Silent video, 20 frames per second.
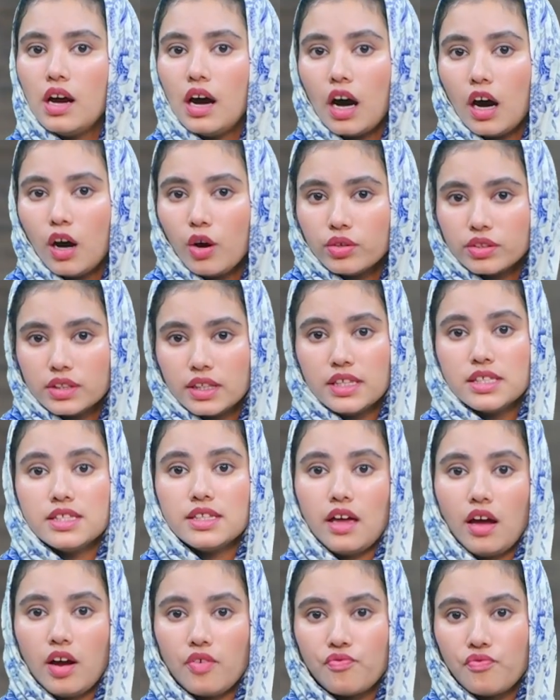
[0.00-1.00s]
How
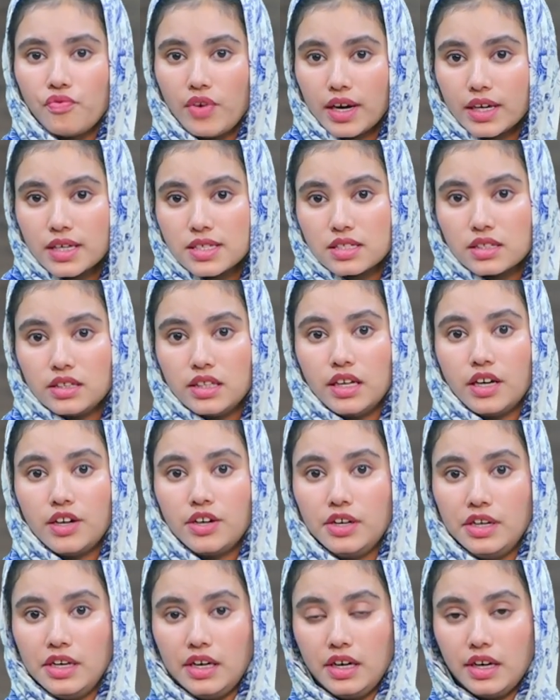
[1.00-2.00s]
this affects
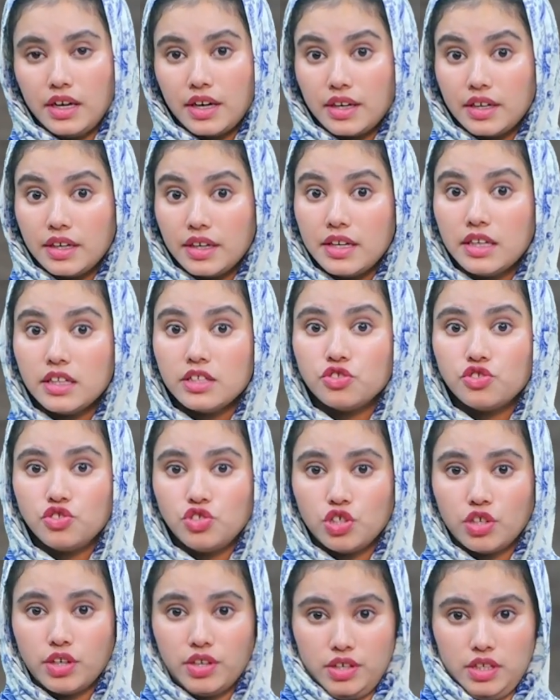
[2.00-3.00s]
their learning
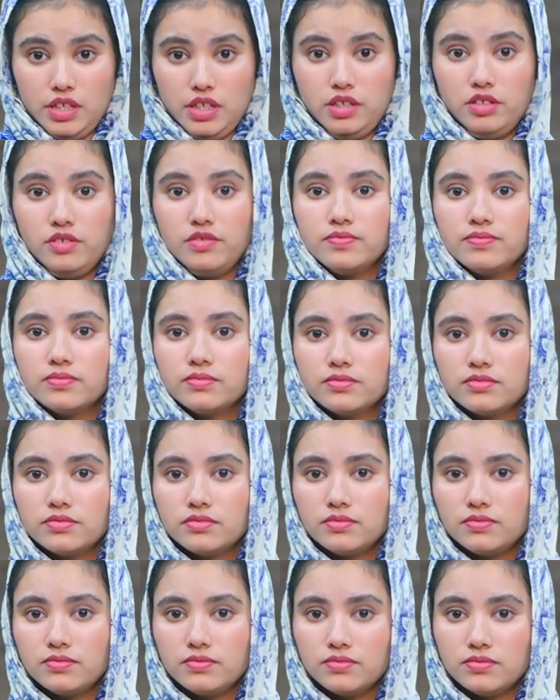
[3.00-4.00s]
journey.
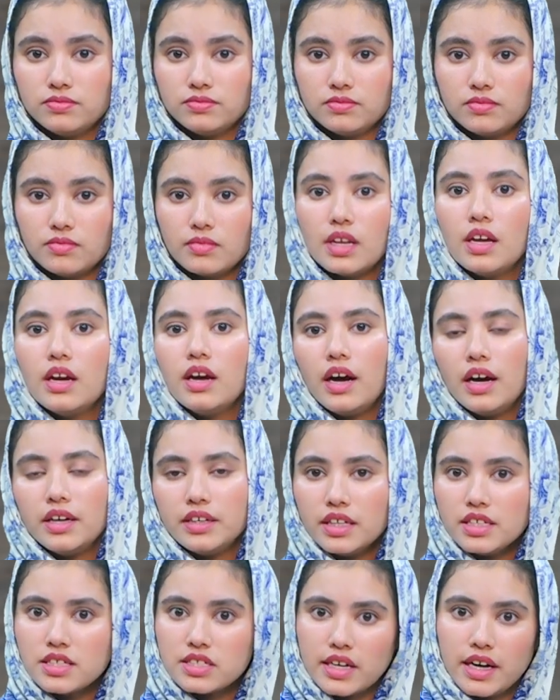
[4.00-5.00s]

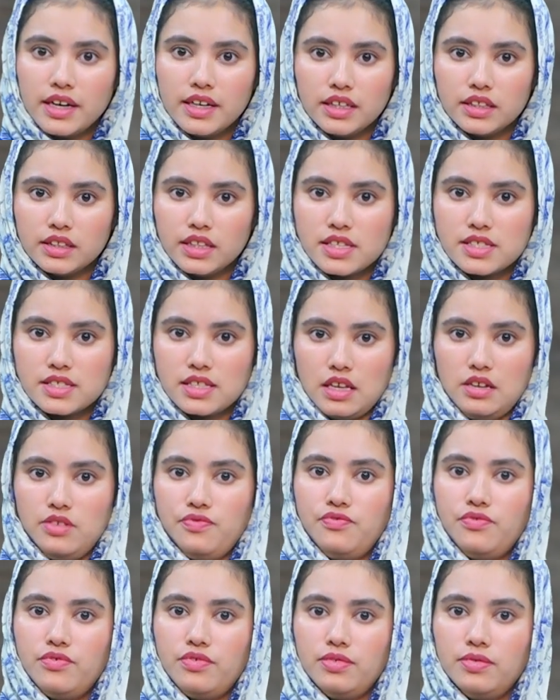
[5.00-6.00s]
Understanding the self.
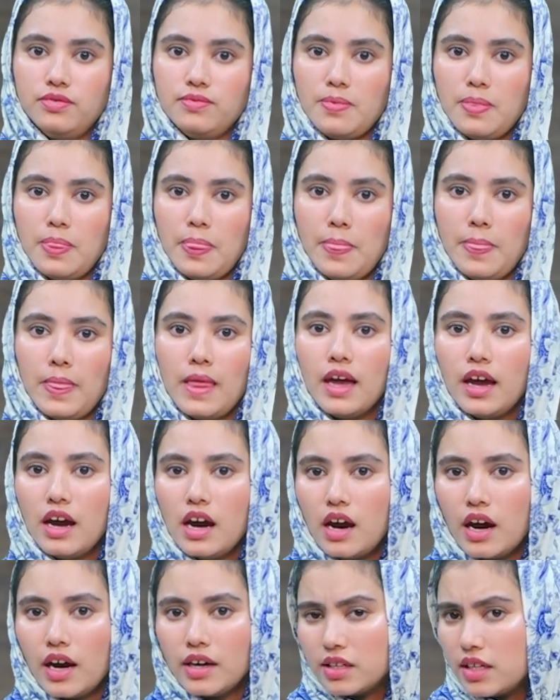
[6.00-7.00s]

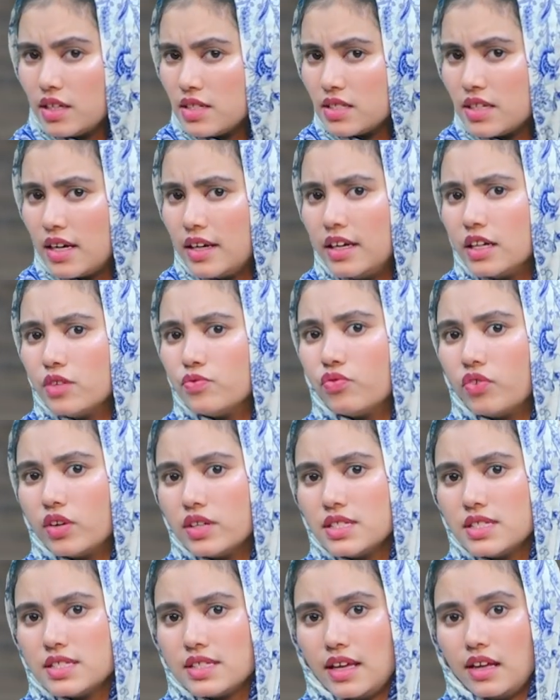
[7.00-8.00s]
Understanding
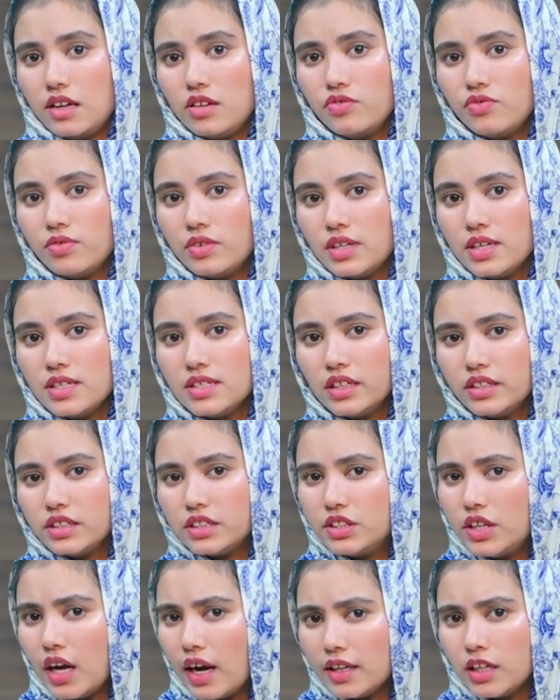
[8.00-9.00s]
oneself is a
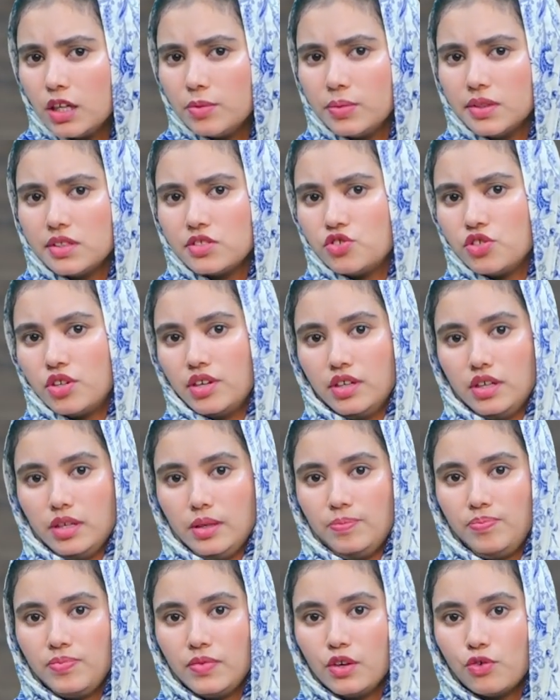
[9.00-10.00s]
dynamic journey
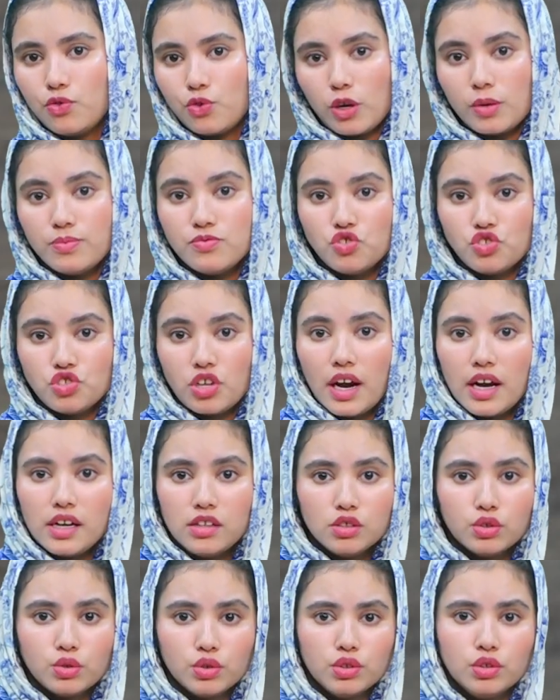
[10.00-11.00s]
from
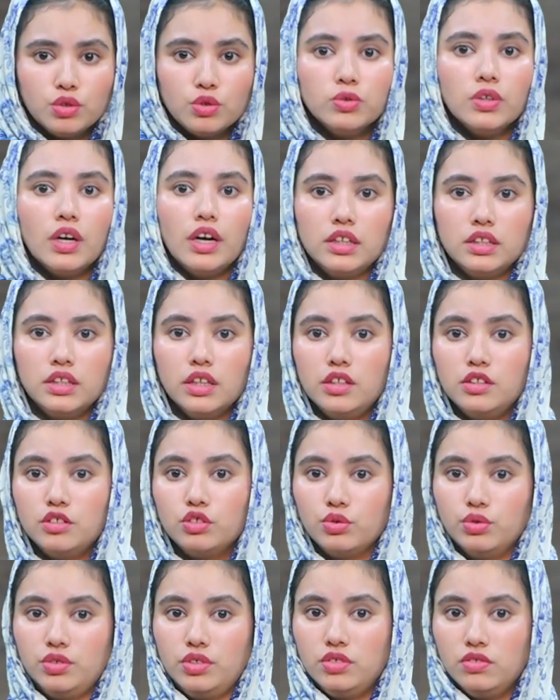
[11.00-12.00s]
childhood to
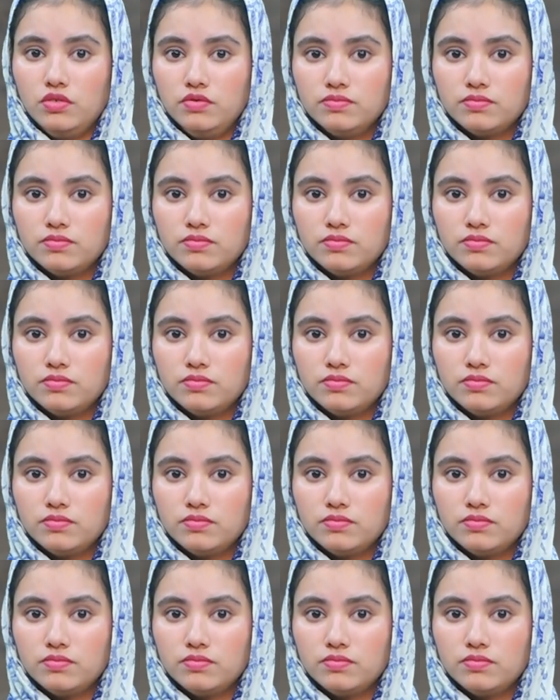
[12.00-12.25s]
adulthood.